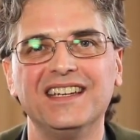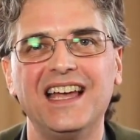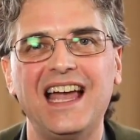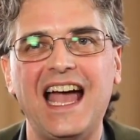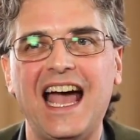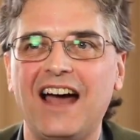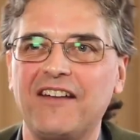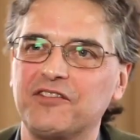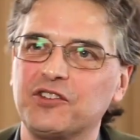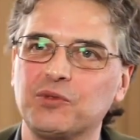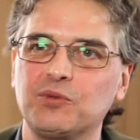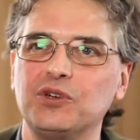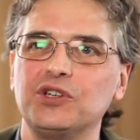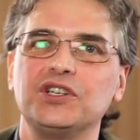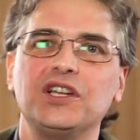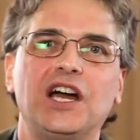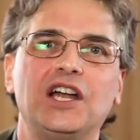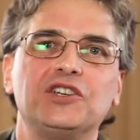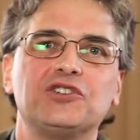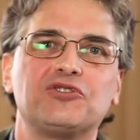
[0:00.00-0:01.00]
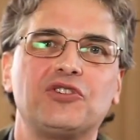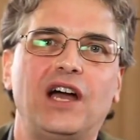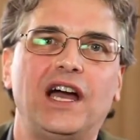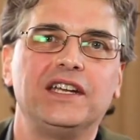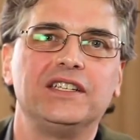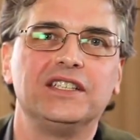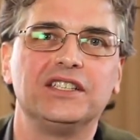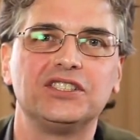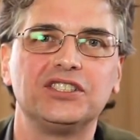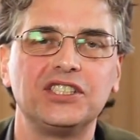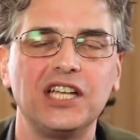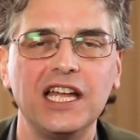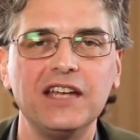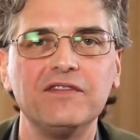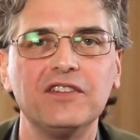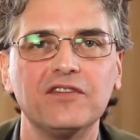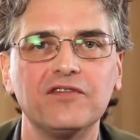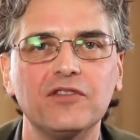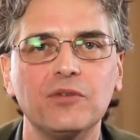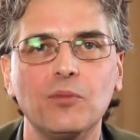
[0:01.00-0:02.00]
after we're done trying to save
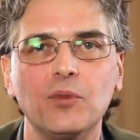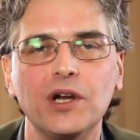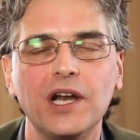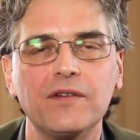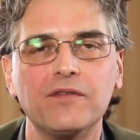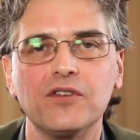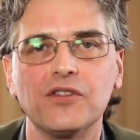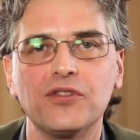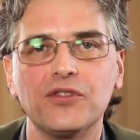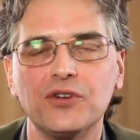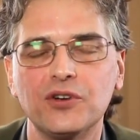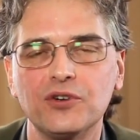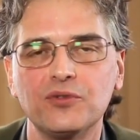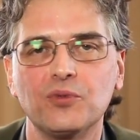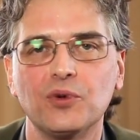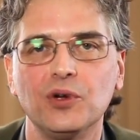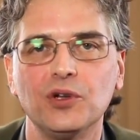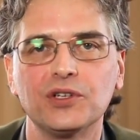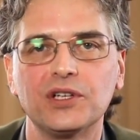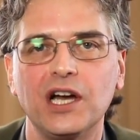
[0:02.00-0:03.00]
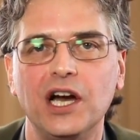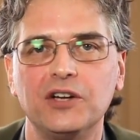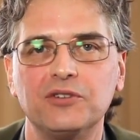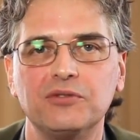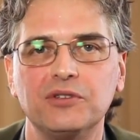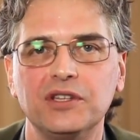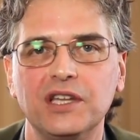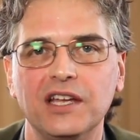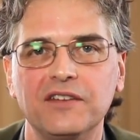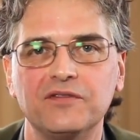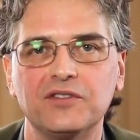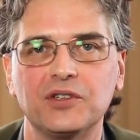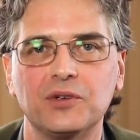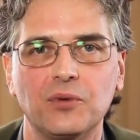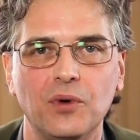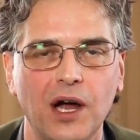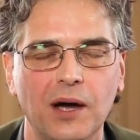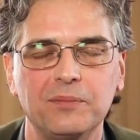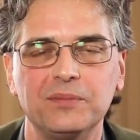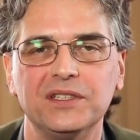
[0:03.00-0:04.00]
it from whatever third world country they've
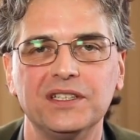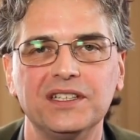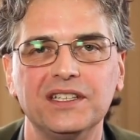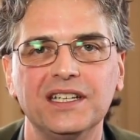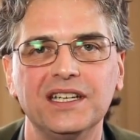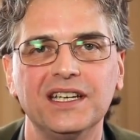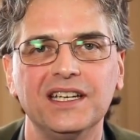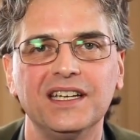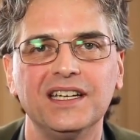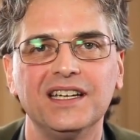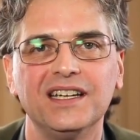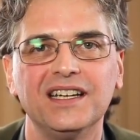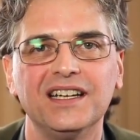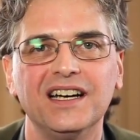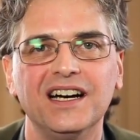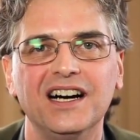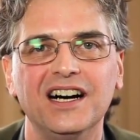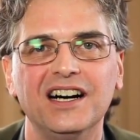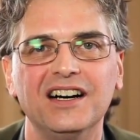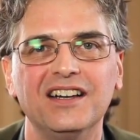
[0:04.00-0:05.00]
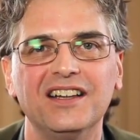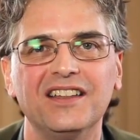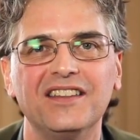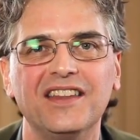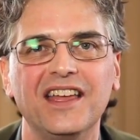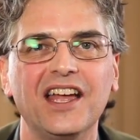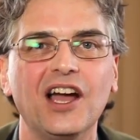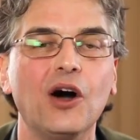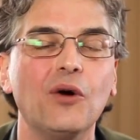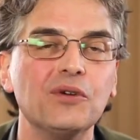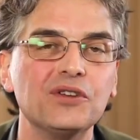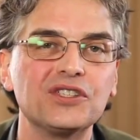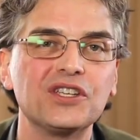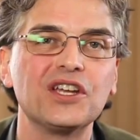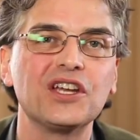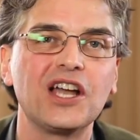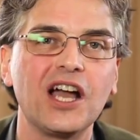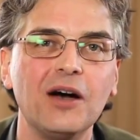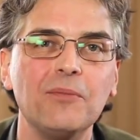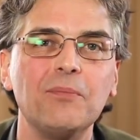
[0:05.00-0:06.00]
corrupted. They always
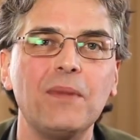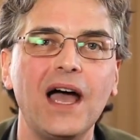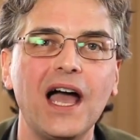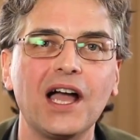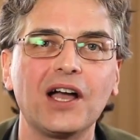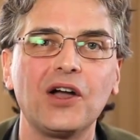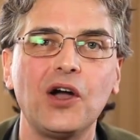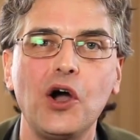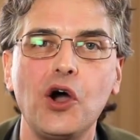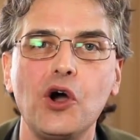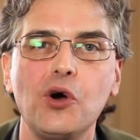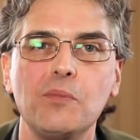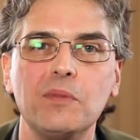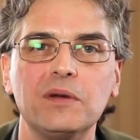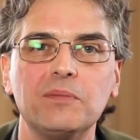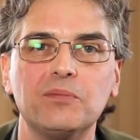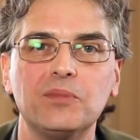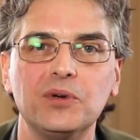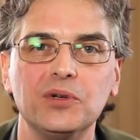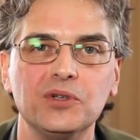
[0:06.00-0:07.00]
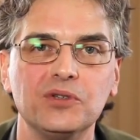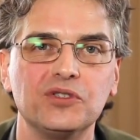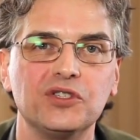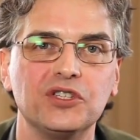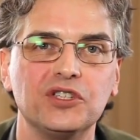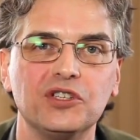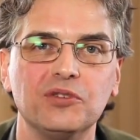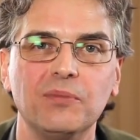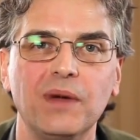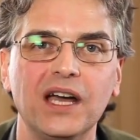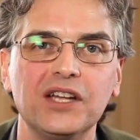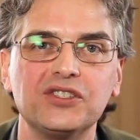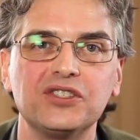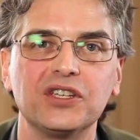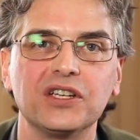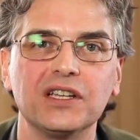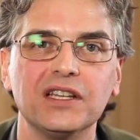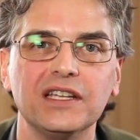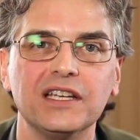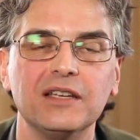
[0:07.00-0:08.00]
can come back home and produce it
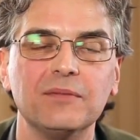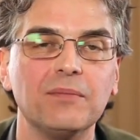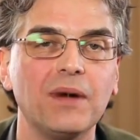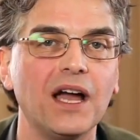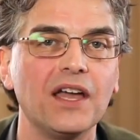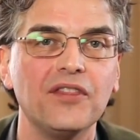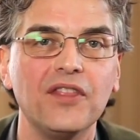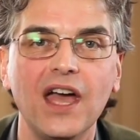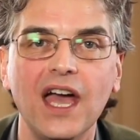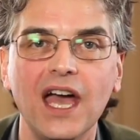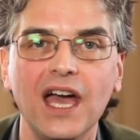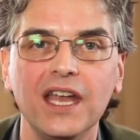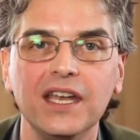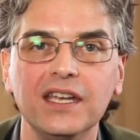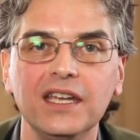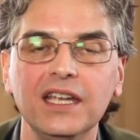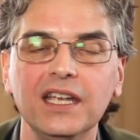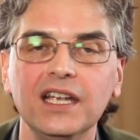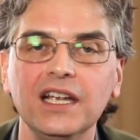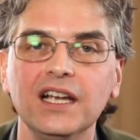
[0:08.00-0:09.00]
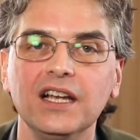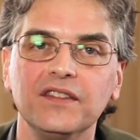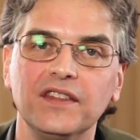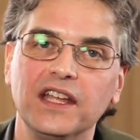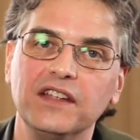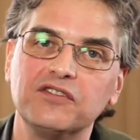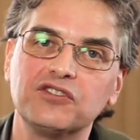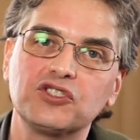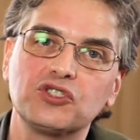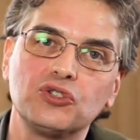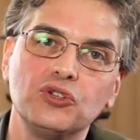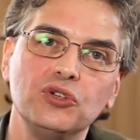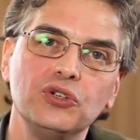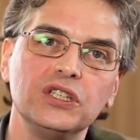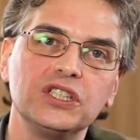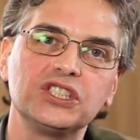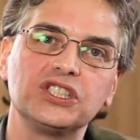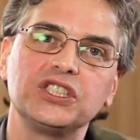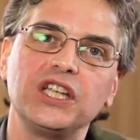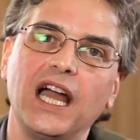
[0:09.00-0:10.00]
domestically. And by then, they've screwed
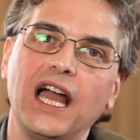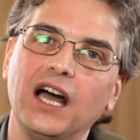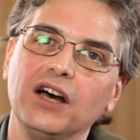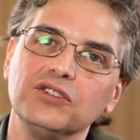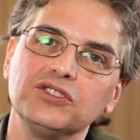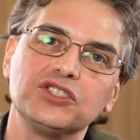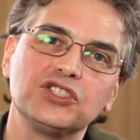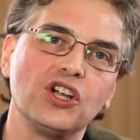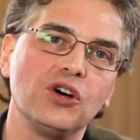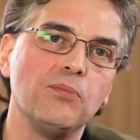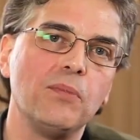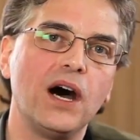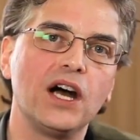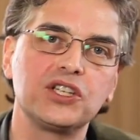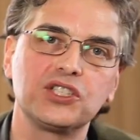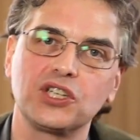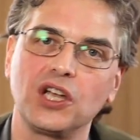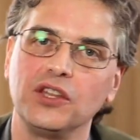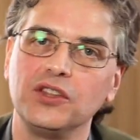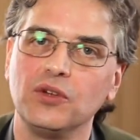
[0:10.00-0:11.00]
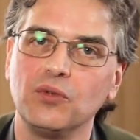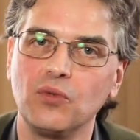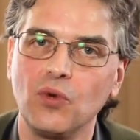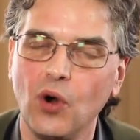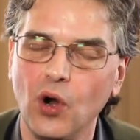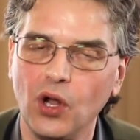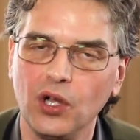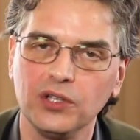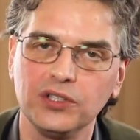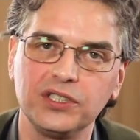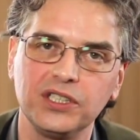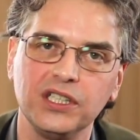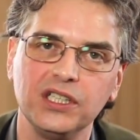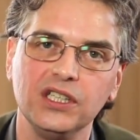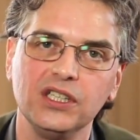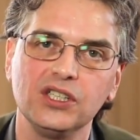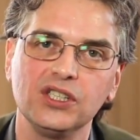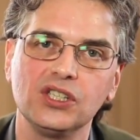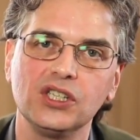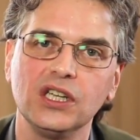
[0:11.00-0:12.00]
us down so much on the
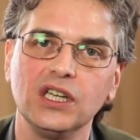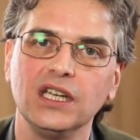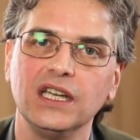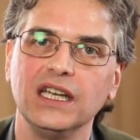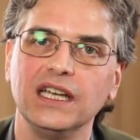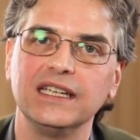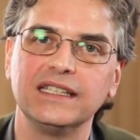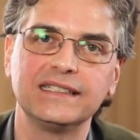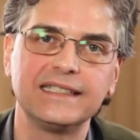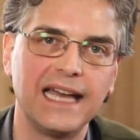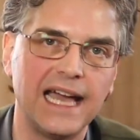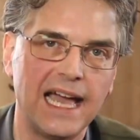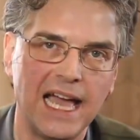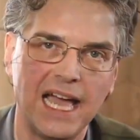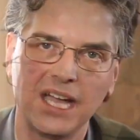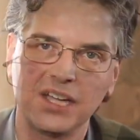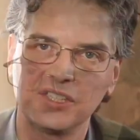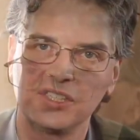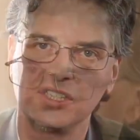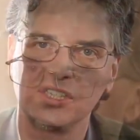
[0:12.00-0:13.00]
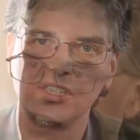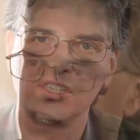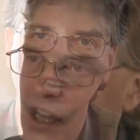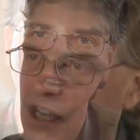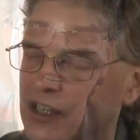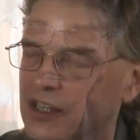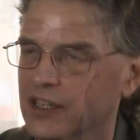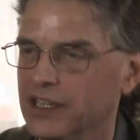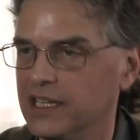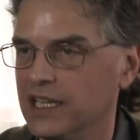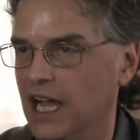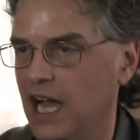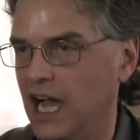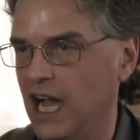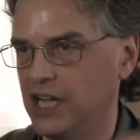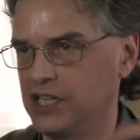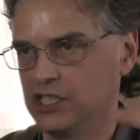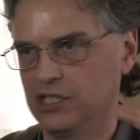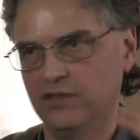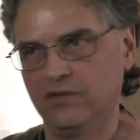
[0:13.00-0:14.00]
royalties and taxes under the
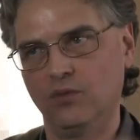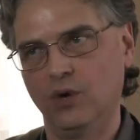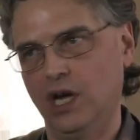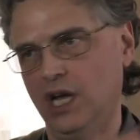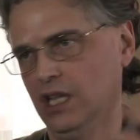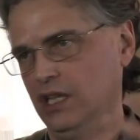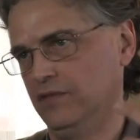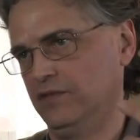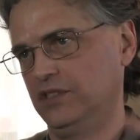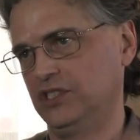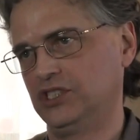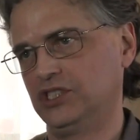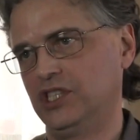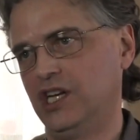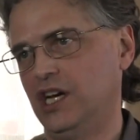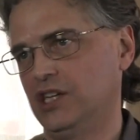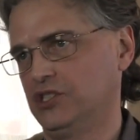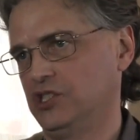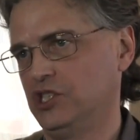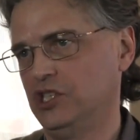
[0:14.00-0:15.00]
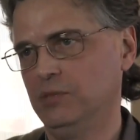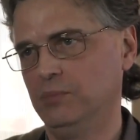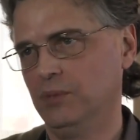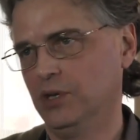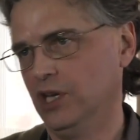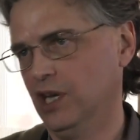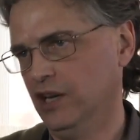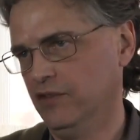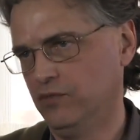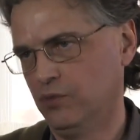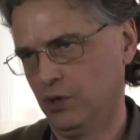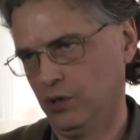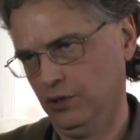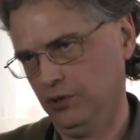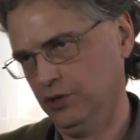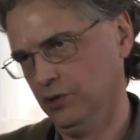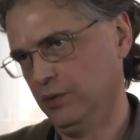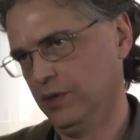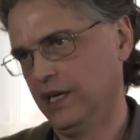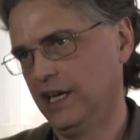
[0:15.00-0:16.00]
guise of, well, if it's not cheap enough, we'll
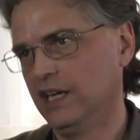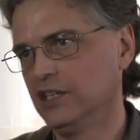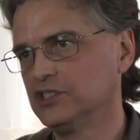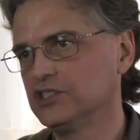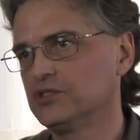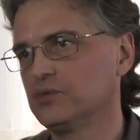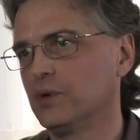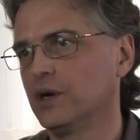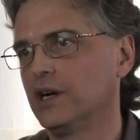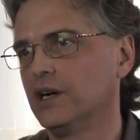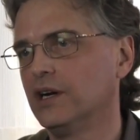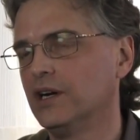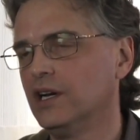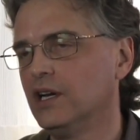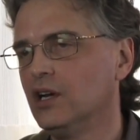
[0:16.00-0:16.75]
do it elsewhere.